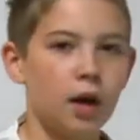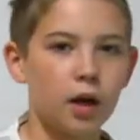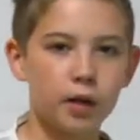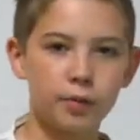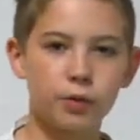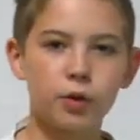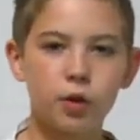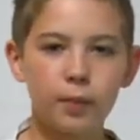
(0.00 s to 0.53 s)

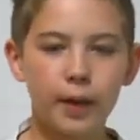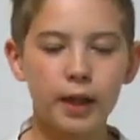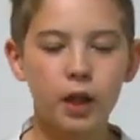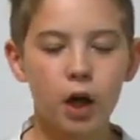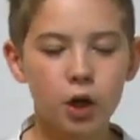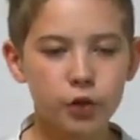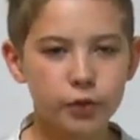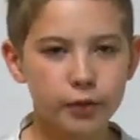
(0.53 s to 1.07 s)
I'm doing my
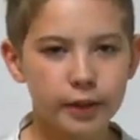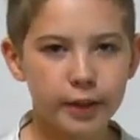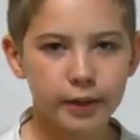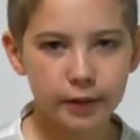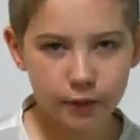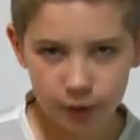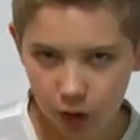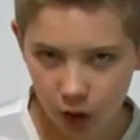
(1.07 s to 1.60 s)
laundry and
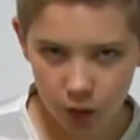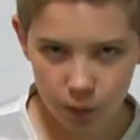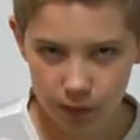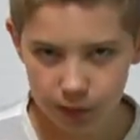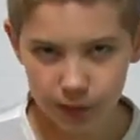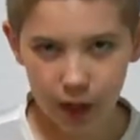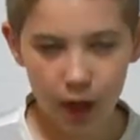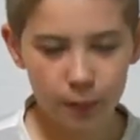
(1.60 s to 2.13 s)
this
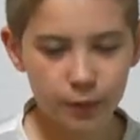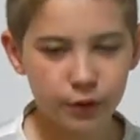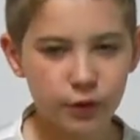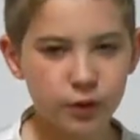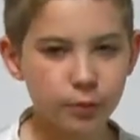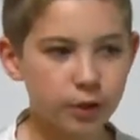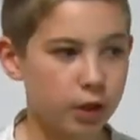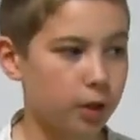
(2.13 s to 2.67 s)
always happens
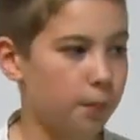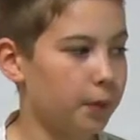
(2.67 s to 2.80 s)
to me,